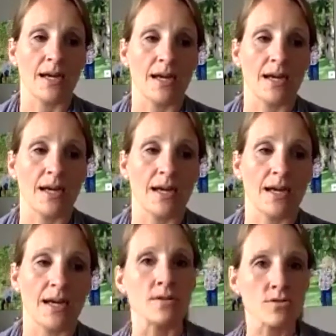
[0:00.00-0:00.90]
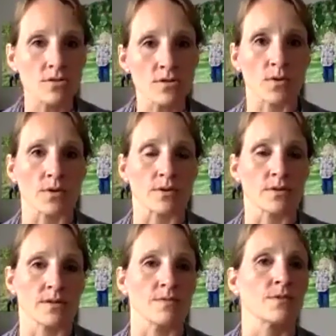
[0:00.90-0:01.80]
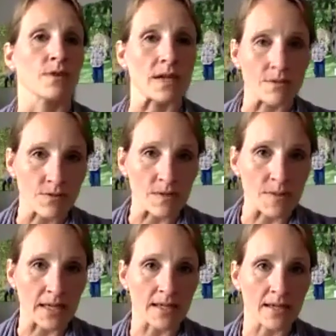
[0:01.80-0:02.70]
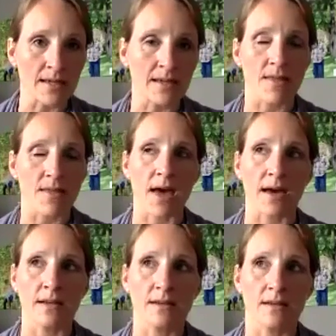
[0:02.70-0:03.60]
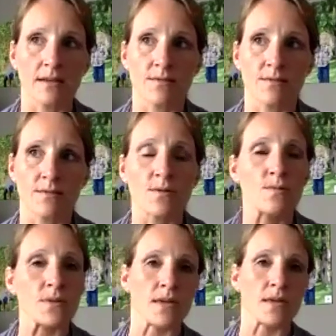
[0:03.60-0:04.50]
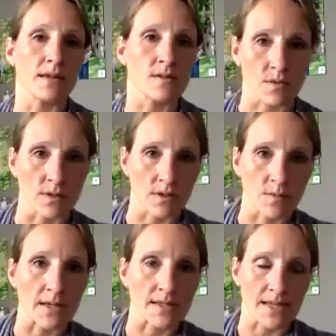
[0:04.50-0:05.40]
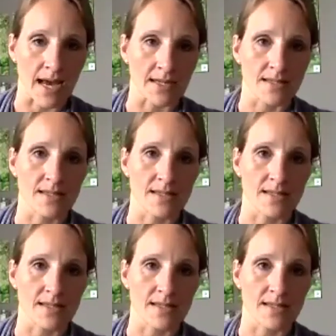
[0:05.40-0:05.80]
And then kind of enter the world of grain-free baking. That, for me, is really where it's at.